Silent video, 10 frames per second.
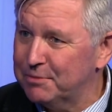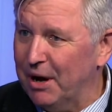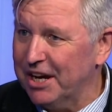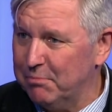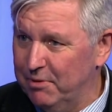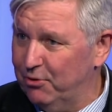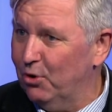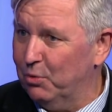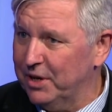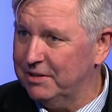Spike
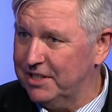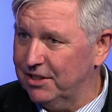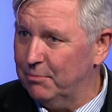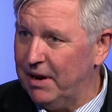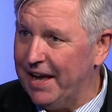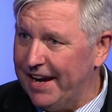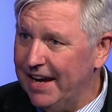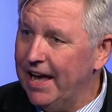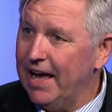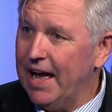before we did the
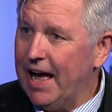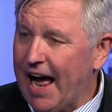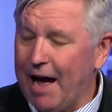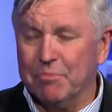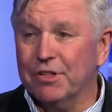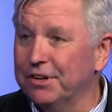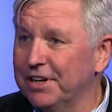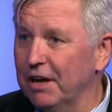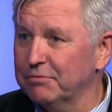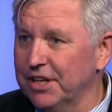play
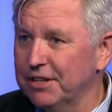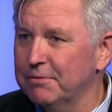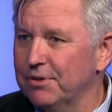absolutely loved it.